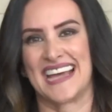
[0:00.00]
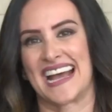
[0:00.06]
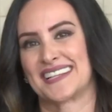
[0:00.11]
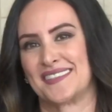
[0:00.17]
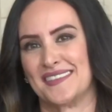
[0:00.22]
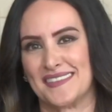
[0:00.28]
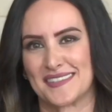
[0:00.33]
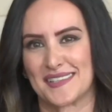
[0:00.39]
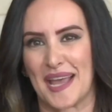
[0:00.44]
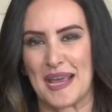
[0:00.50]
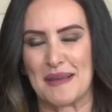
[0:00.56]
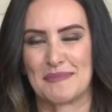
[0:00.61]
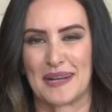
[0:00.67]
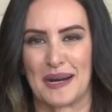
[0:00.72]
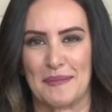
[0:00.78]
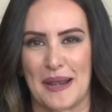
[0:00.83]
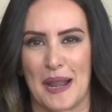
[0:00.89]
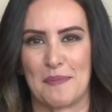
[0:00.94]
Texans
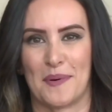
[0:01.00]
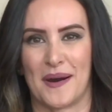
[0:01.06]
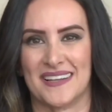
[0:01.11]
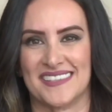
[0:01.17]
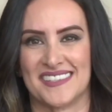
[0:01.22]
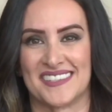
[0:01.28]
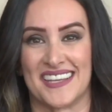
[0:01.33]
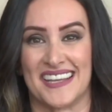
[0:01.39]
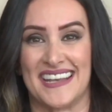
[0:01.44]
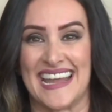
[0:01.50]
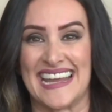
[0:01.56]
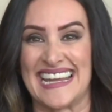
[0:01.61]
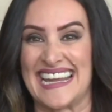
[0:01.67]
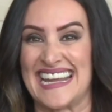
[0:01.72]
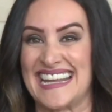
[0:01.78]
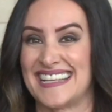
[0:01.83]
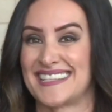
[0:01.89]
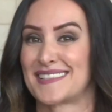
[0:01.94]
game coming up on
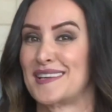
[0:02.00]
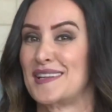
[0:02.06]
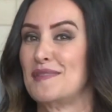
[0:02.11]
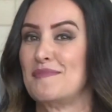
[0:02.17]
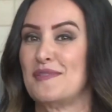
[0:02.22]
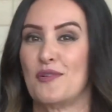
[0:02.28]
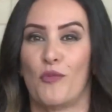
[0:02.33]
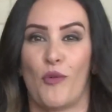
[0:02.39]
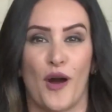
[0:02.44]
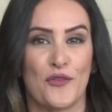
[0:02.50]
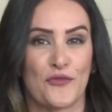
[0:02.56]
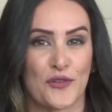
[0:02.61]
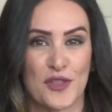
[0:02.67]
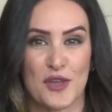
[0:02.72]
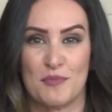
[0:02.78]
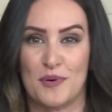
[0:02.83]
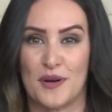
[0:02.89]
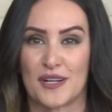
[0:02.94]
Sunday. It is going to be one
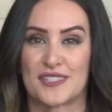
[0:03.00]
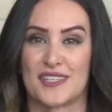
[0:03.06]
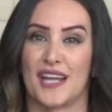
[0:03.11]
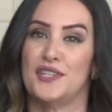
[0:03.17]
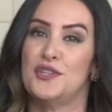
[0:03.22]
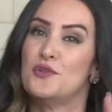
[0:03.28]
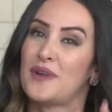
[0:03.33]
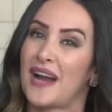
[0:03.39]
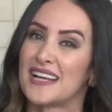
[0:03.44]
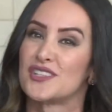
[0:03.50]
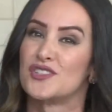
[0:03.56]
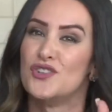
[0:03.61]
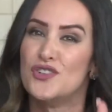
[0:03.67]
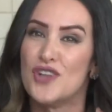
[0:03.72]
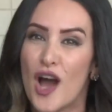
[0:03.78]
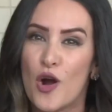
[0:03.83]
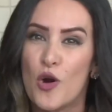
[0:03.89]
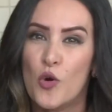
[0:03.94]
for the books, and you guys
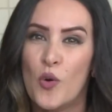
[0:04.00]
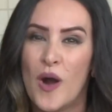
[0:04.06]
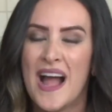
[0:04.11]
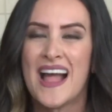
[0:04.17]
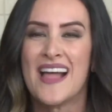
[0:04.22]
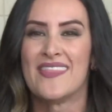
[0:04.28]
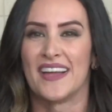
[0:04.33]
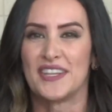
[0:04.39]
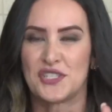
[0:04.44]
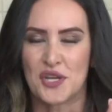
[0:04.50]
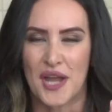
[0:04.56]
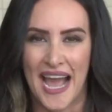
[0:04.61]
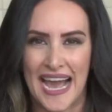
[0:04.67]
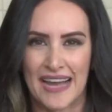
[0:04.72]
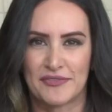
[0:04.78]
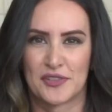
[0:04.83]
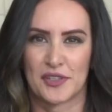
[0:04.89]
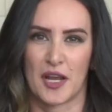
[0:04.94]
know that you
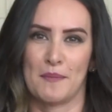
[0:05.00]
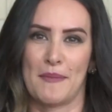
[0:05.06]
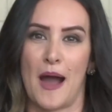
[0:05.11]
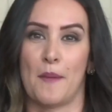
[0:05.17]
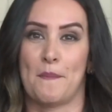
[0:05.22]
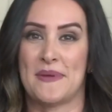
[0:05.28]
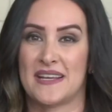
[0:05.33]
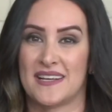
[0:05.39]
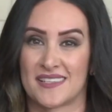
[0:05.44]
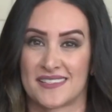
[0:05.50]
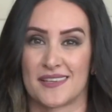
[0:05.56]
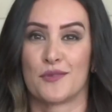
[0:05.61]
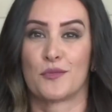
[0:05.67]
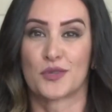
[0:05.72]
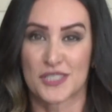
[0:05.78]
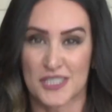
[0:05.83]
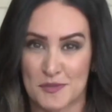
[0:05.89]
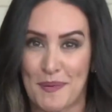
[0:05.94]
have to come out because
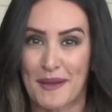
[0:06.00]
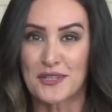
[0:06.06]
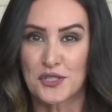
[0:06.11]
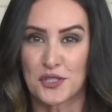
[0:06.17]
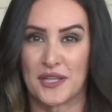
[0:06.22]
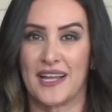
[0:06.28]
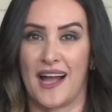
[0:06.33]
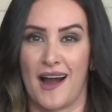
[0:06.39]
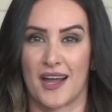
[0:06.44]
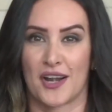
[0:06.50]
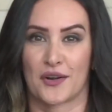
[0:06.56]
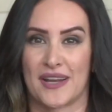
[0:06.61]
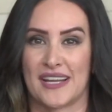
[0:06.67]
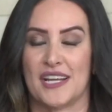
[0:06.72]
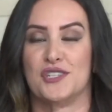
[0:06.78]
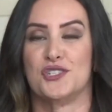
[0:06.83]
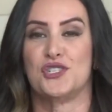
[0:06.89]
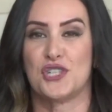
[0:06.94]
we're specially
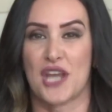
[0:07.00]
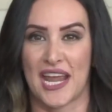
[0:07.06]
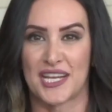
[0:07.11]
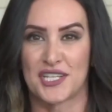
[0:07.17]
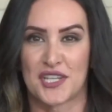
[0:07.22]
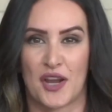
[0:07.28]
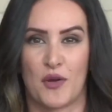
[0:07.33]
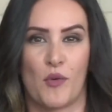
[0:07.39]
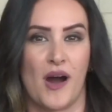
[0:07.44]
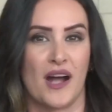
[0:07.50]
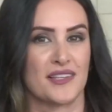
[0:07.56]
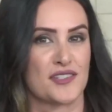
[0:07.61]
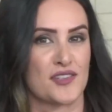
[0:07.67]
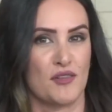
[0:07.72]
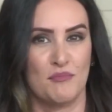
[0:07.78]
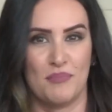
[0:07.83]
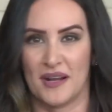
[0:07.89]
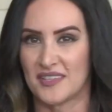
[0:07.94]
honoring J.J.
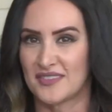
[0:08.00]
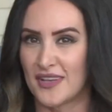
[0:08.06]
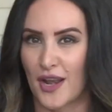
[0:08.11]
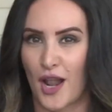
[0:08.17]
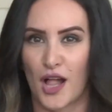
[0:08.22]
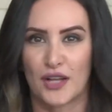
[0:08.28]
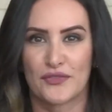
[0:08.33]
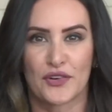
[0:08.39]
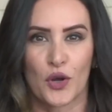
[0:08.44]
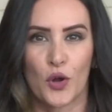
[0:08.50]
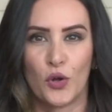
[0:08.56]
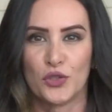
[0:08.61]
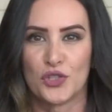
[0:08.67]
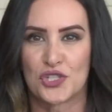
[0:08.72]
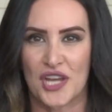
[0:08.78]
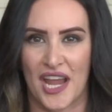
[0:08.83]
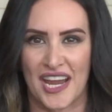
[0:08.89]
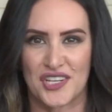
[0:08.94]
Watt. So bust out all of your
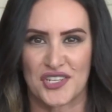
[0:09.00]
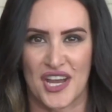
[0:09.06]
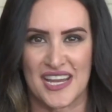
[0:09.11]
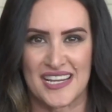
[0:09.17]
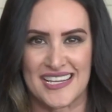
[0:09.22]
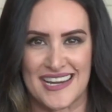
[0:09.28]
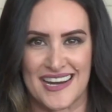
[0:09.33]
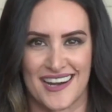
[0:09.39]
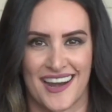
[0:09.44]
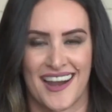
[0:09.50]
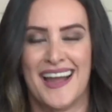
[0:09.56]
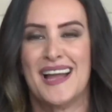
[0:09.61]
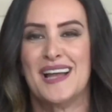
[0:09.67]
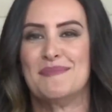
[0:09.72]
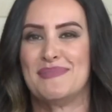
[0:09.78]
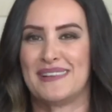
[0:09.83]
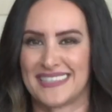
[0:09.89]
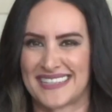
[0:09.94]
old J.J. gear
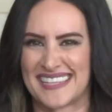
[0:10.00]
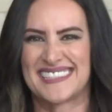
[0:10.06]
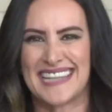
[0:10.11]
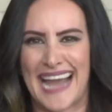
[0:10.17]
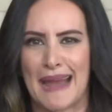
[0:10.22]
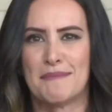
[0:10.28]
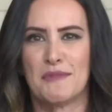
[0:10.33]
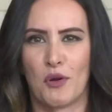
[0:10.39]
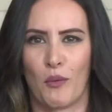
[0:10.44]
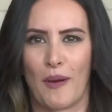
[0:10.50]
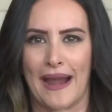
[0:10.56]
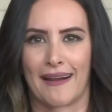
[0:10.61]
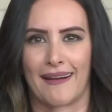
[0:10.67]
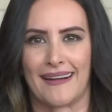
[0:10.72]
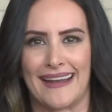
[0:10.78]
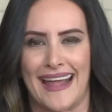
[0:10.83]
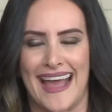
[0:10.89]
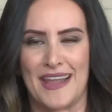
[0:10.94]
because it's time to
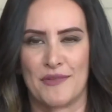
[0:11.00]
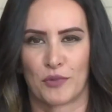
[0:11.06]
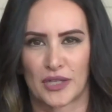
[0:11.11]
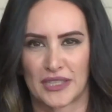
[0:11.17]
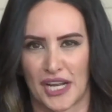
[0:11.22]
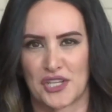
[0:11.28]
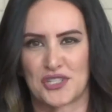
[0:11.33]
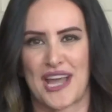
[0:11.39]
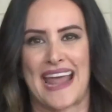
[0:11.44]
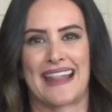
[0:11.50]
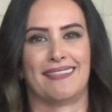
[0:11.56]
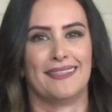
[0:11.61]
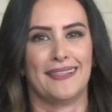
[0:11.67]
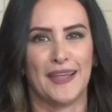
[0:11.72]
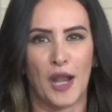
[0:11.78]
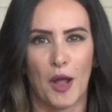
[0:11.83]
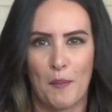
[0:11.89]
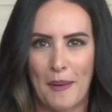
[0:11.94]
wear it, and we're going to chat a
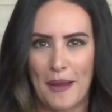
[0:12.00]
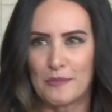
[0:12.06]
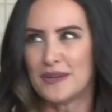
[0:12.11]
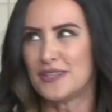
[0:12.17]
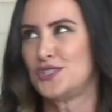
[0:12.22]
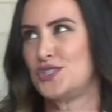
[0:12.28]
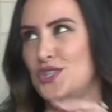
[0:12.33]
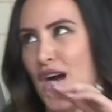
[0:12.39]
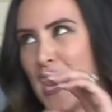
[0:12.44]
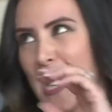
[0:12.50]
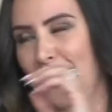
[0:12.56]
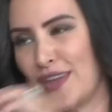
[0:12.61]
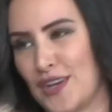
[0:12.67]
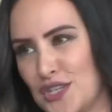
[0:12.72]
little bit with Jonathan